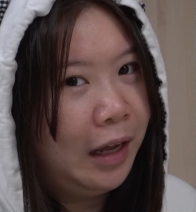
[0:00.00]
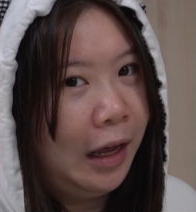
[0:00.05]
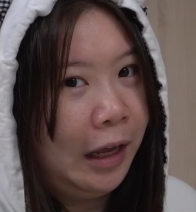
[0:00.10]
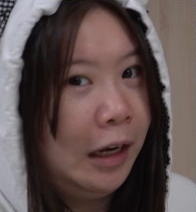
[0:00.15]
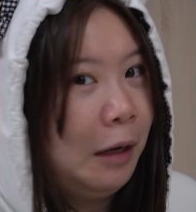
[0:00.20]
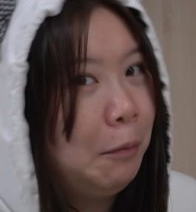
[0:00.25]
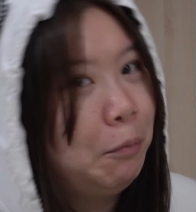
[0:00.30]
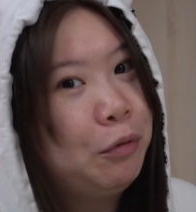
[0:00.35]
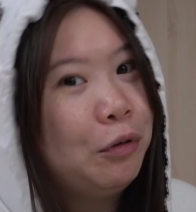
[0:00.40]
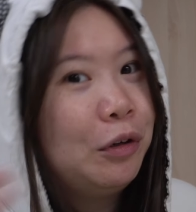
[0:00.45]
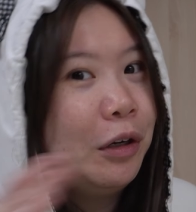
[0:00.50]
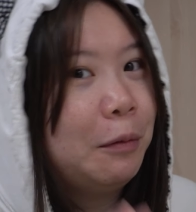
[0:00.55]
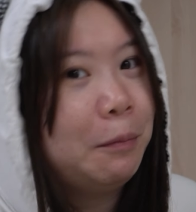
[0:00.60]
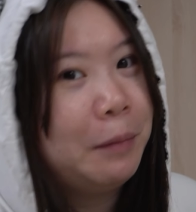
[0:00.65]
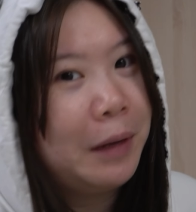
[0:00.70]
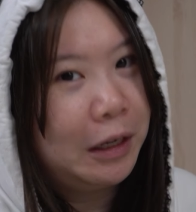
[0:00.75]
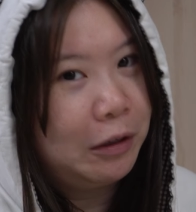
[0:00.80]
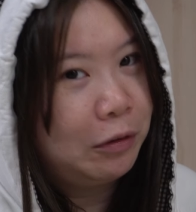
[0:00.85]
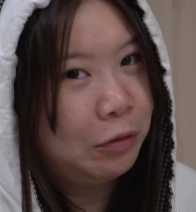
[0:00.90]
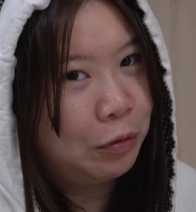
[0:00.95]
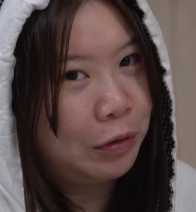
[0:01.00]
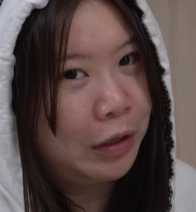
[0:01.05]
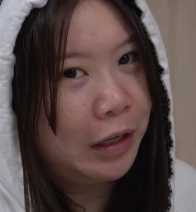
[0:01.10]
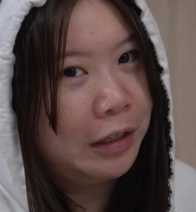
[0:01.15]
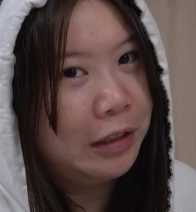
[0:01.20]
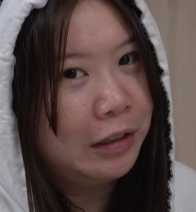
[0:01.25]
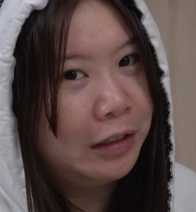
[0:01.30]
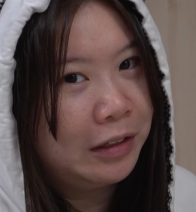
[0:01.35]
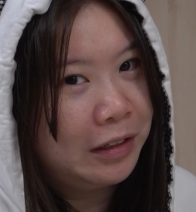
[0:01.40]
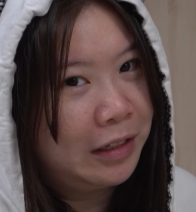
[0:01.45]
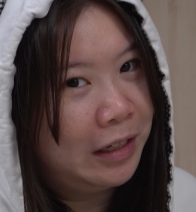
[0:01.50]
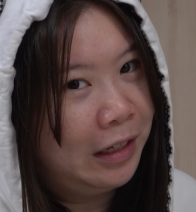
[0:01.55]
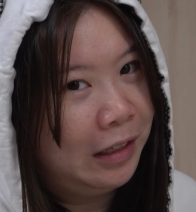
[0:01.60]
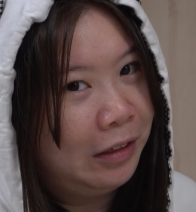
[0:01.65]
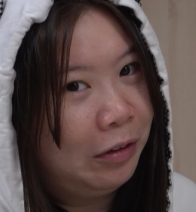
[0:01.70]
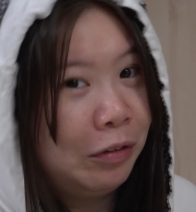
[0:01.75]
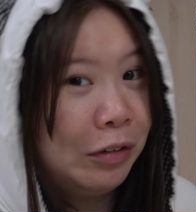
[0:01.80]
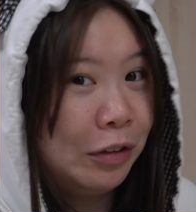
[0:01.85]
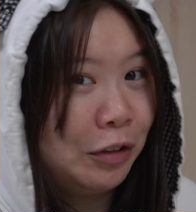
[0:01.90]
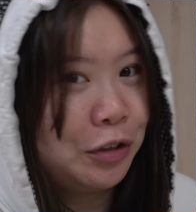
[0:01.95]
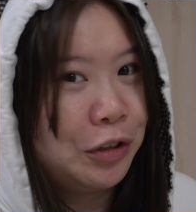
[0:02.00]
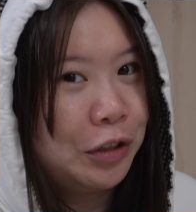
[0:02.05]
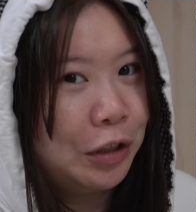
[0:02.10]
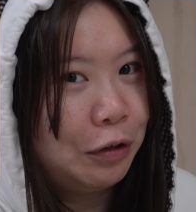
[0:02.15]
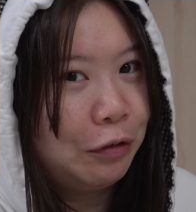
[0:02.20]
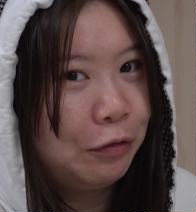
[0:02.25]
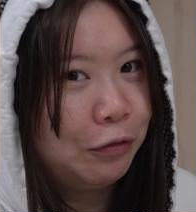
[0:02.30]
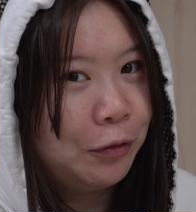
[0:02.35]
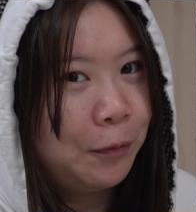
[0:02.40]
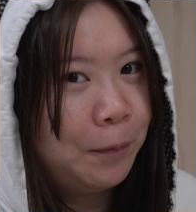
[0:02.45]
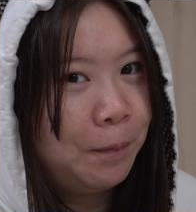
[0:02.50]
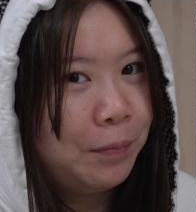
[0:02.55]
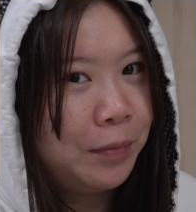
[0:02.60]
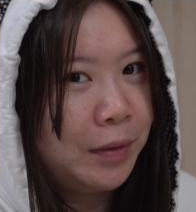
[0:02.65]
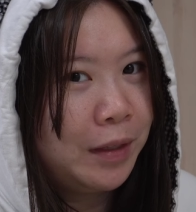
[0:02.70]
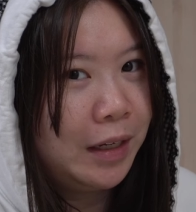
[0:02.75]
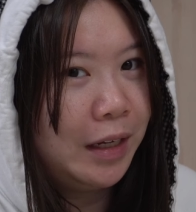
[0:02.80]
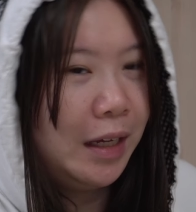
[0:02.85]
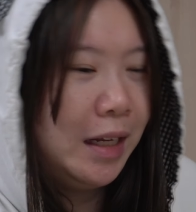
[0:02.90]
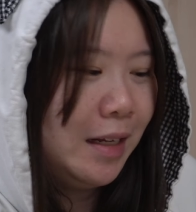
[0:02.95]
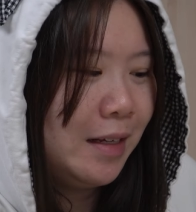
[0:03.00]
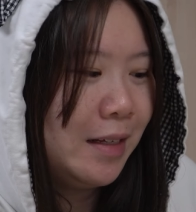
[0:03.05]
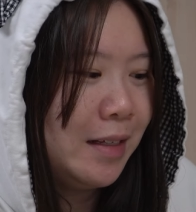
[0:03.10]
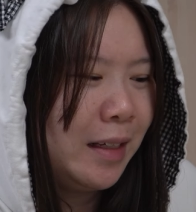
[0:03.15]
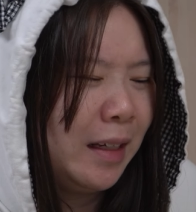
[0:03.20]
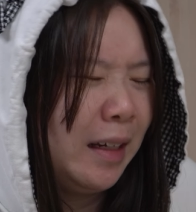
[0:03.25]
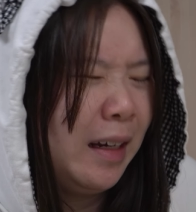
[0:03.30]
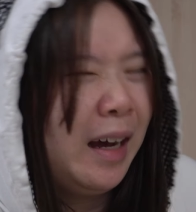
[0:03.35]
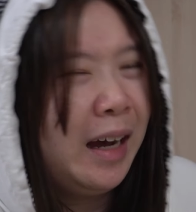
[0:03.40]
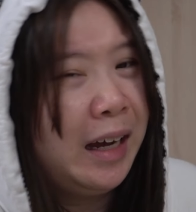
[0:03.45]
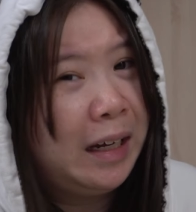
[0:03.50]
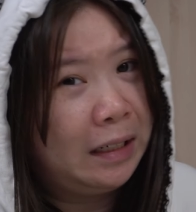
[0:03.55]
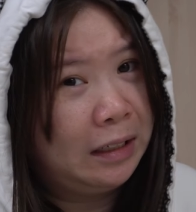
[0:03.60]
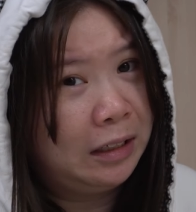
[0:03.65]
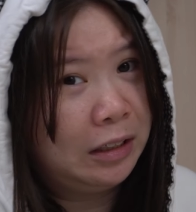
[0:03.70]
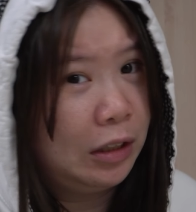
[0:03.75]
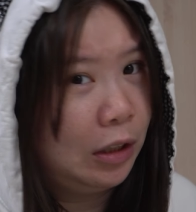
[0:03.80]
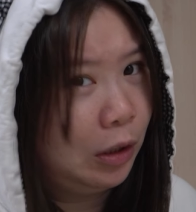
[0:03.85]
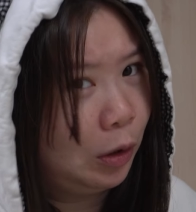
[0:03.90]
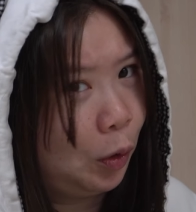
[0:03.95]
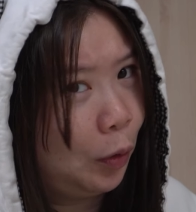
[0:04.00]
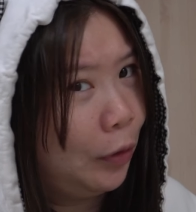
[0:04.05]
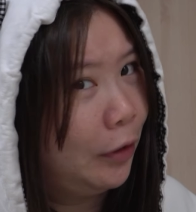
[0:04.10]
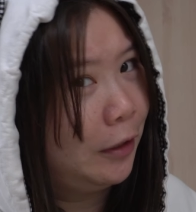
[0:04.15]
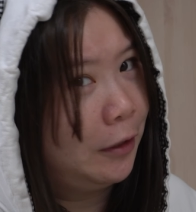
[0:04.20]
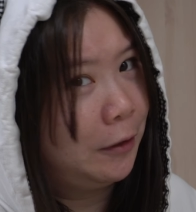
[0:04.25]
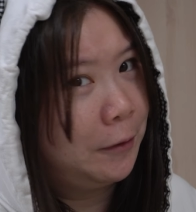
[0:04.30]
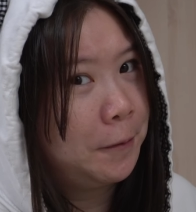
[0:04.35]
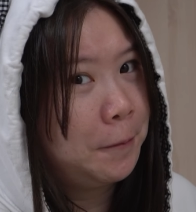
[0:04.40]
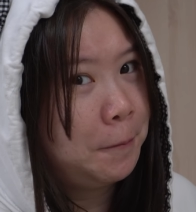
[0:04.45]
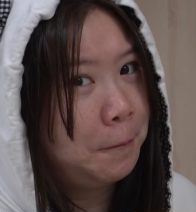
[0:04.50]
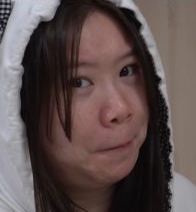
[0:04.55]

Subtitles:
and then put her back together again on the shelf. It is kinda annoying.